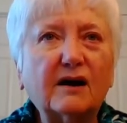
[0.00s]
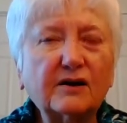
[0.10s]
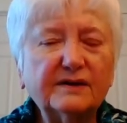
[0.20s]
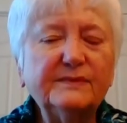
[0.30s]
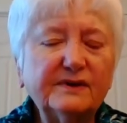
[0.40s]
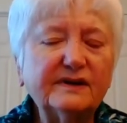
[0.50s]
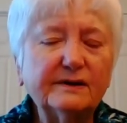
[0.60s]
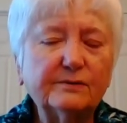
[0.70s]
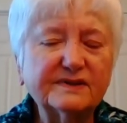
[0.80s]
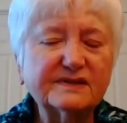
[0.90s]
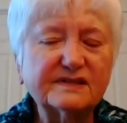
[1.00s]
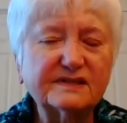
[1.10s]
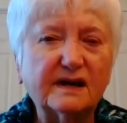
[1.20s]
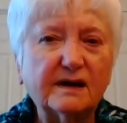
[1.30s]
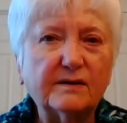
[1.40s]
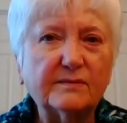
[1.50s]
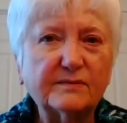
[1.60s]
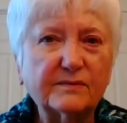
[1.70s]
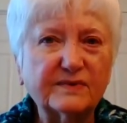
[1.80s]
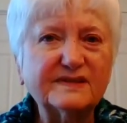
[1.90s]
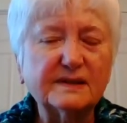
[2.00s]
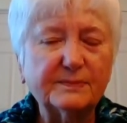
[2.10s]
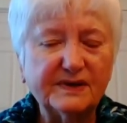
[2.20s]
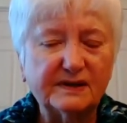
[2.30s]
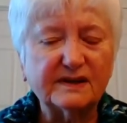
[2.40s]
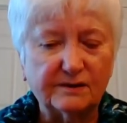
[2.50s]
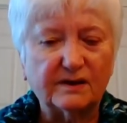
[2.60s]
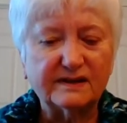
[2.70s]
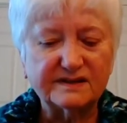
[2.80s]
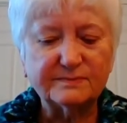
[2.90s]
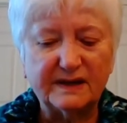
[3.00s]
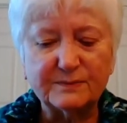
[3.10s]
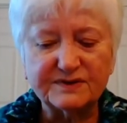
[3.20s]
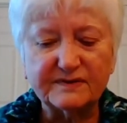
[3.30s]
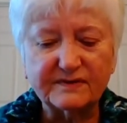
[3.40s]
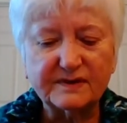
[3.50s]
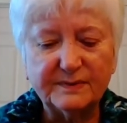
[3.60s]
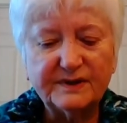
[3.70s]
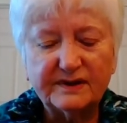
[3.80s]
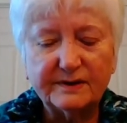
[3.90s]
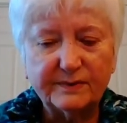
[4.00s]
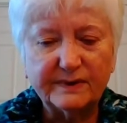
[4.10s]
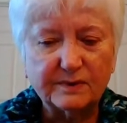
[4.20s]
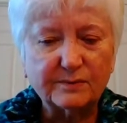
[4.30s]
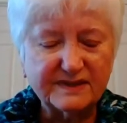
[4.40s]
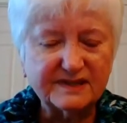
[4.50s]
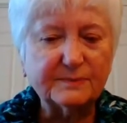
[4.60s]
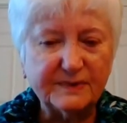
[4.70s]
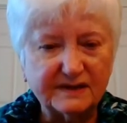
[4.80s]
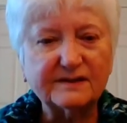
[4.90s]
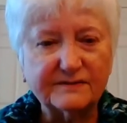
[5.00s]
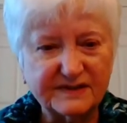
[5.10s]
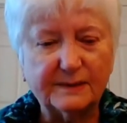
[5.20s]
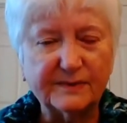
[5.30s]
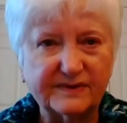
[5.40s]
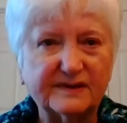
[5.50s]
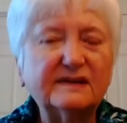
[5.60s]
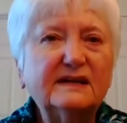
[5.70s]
our community was recipient, as members of the community, we were recipient of some of